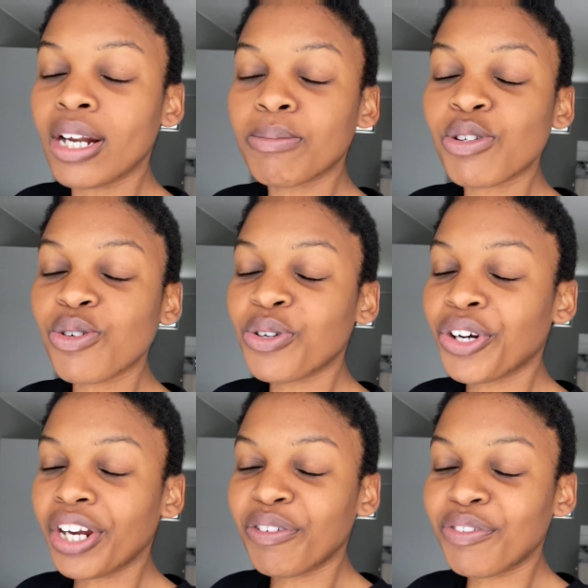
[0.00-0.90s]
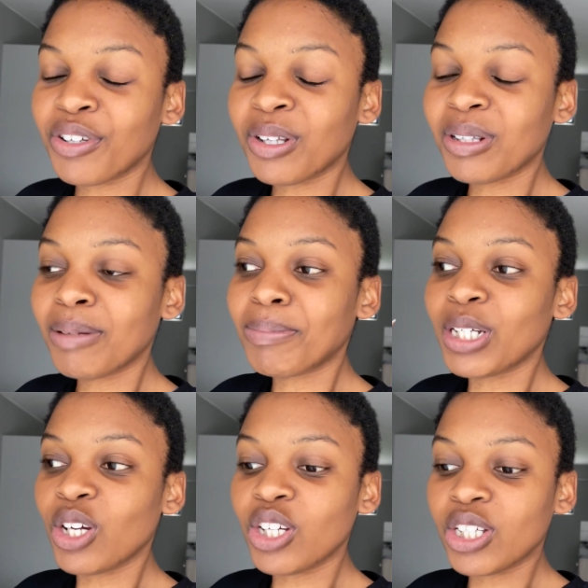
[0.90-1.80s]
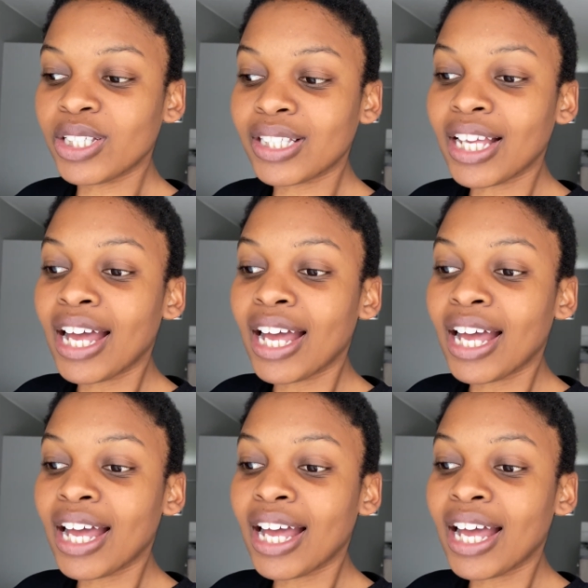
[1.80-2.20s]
I'm so grateful, because